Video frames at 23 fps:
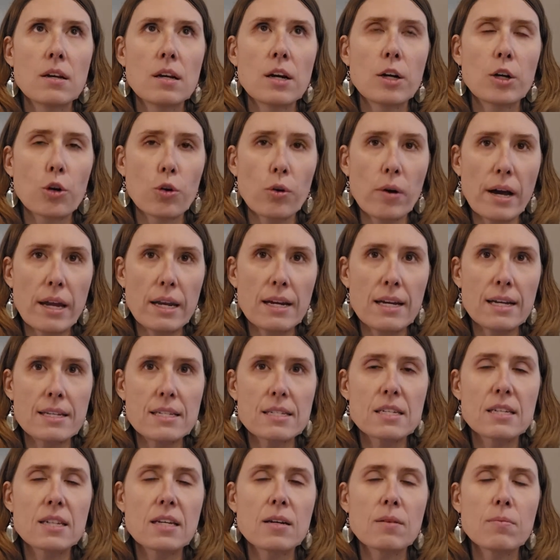
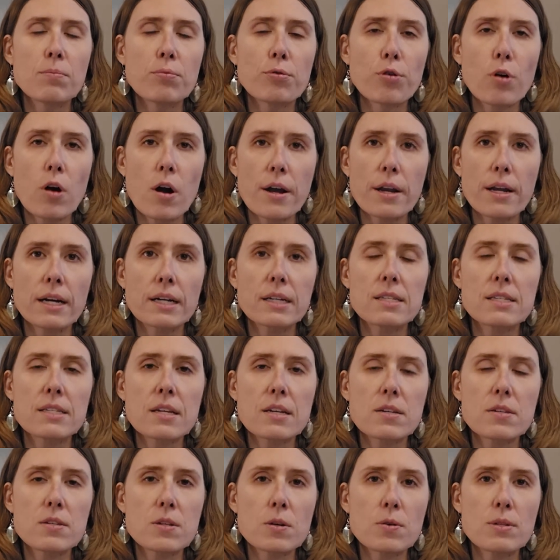accredit products
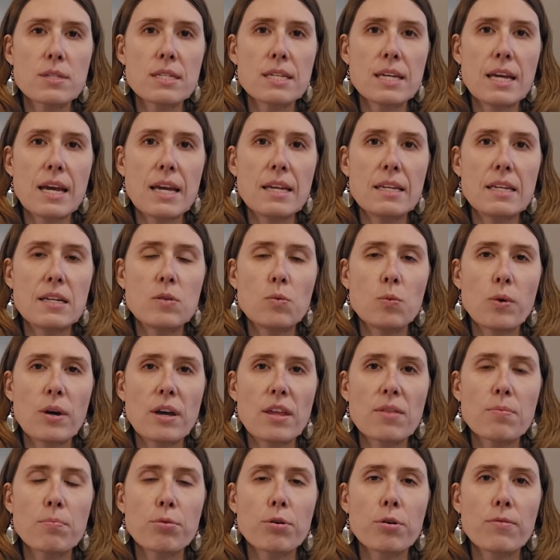associated
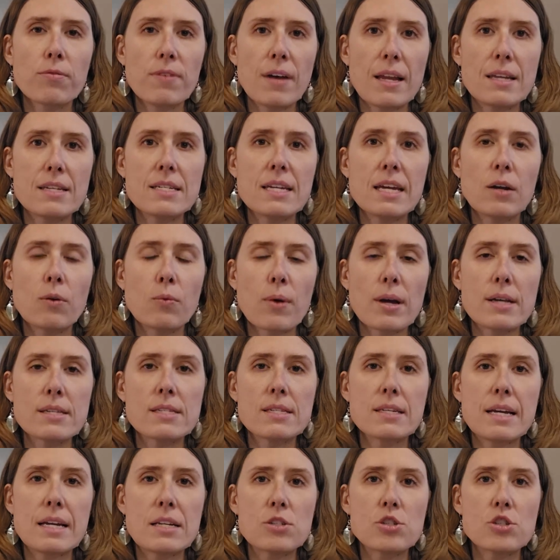with preventing
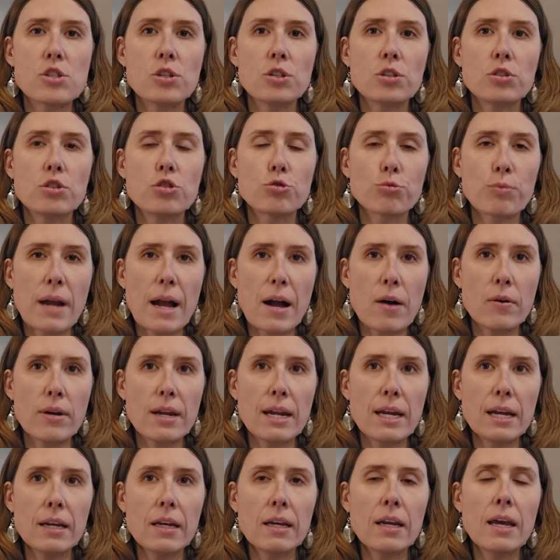residential
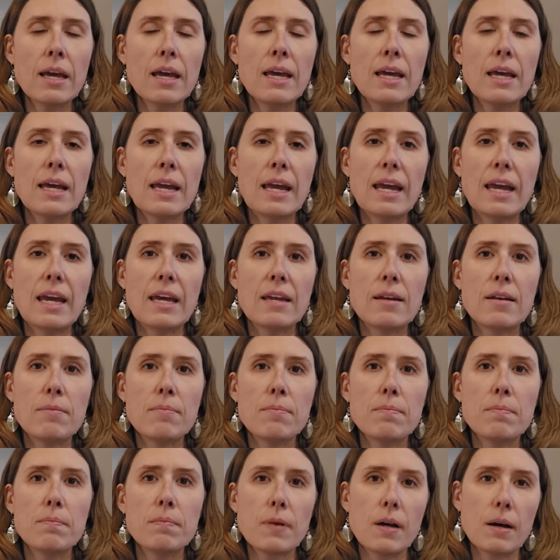drowning
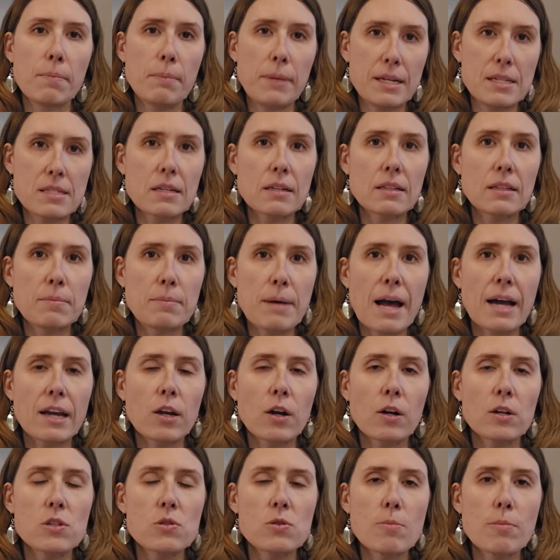in basically
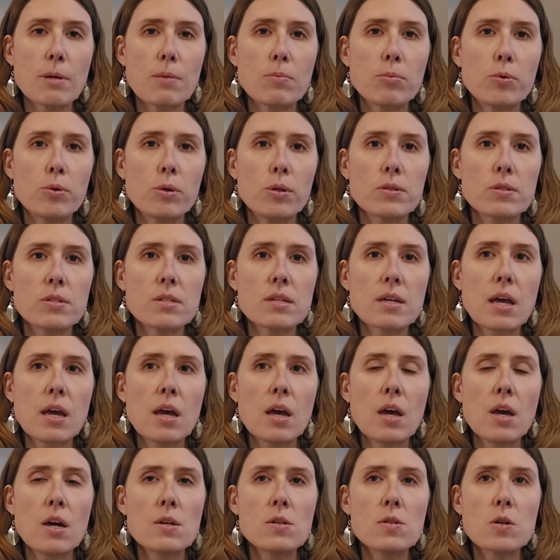backyard swimming pools.
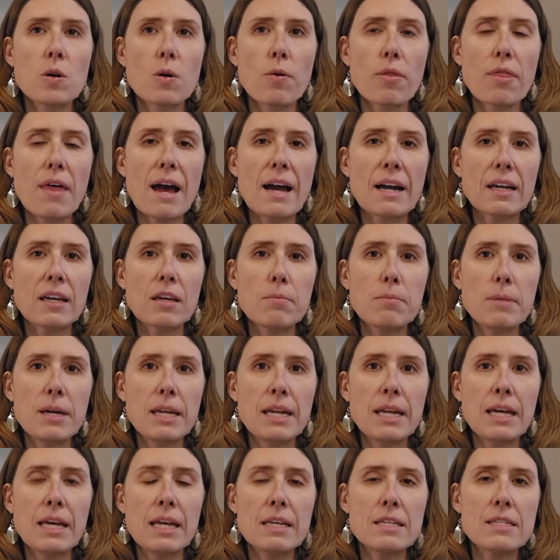So that
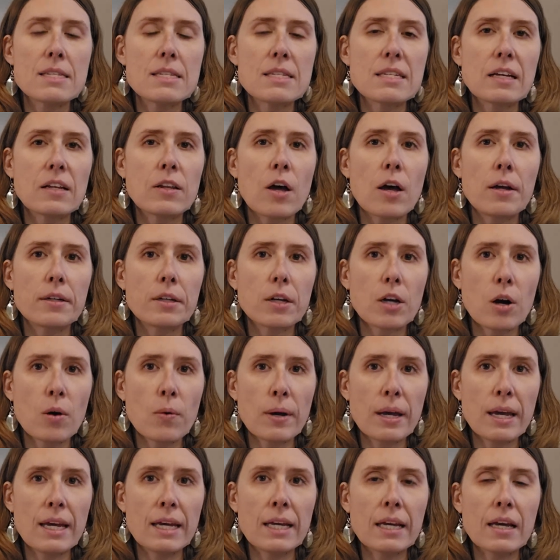committee is still
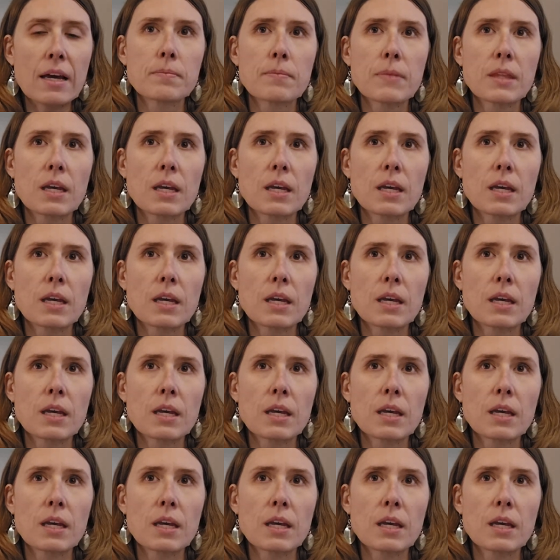ongoing.